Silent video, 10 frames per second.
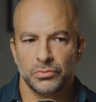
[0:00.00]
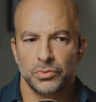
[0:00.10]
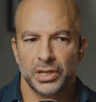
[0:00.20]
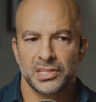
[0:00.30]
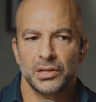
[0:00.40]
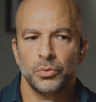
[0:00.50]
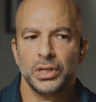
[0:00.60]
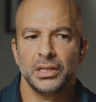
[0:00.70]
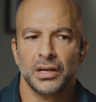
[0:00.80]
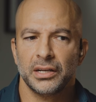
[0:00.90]
When I say
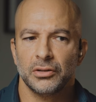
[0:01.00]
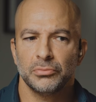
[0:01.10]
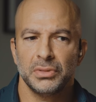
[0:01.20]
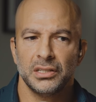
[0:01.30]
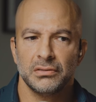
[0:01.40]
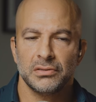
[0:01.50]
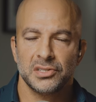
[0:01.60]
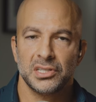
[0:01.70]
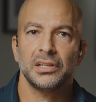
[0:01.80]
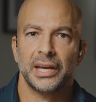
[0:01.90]
wheat, I don't mean
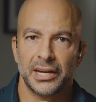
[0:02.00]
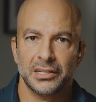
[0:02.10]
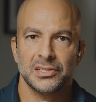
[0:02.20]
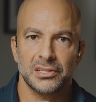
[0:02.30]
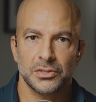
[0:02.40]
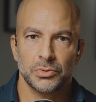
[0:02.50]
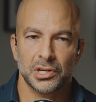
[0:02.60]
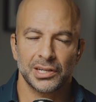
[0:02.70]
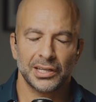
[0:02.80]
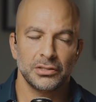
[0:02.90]
celiac disease, which
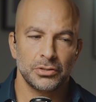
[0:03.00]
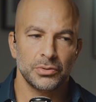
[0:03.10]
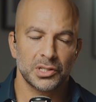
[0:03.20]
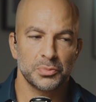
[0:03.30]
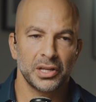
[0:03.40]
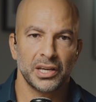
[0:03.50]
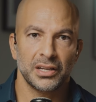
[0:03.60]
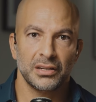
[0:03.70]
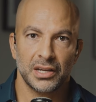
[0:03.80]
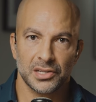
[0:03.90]
I'd like you to
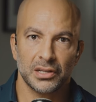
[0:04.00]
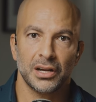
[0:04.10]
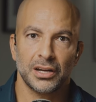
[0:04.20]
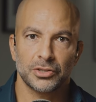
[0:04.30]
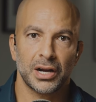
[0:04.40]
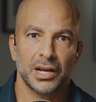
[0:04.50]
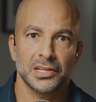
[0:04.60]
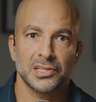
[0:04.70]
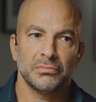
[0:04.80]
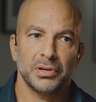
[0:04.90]
explain as a
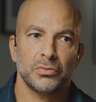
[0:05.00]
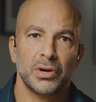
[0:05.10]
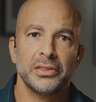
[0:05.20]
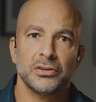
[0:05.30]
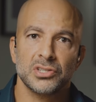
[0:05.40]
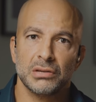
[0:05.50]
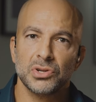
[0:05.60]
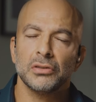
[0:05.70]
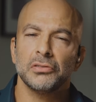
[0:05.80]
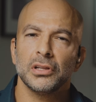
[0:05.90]
contrast, but rather some
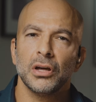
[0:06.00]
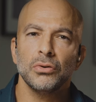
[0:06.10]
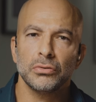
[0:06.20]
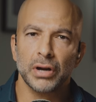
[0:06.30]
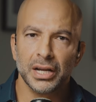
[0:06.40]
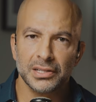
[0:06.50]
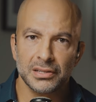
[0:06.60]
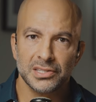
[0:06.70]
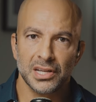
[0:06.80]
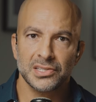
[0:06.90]
sort of low-grade
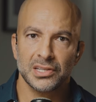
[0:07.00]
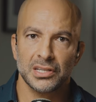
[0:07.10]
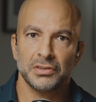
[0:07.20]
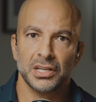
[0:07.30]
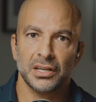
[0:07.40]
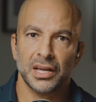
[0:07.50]
sensitivity.